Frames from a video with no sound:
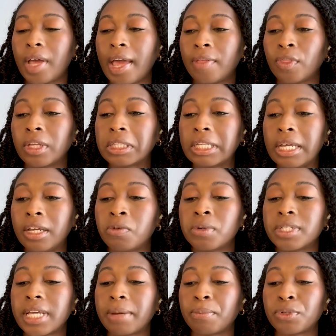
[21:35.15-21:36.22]
the league
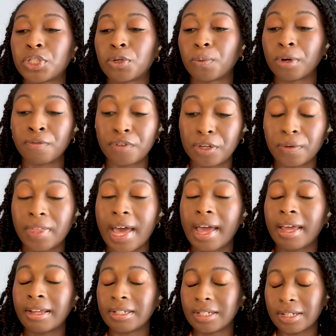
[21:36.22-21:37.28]
was able to review
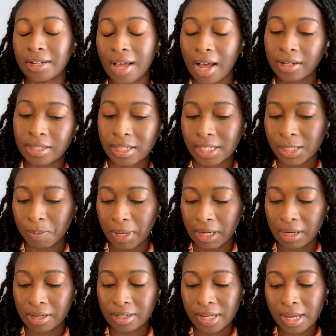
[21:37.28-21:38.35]
that and did not
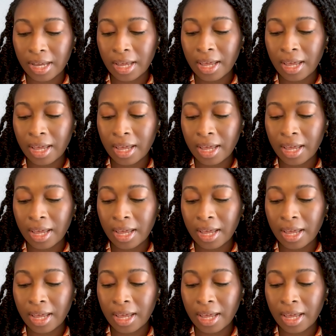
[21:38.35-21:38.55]
suspend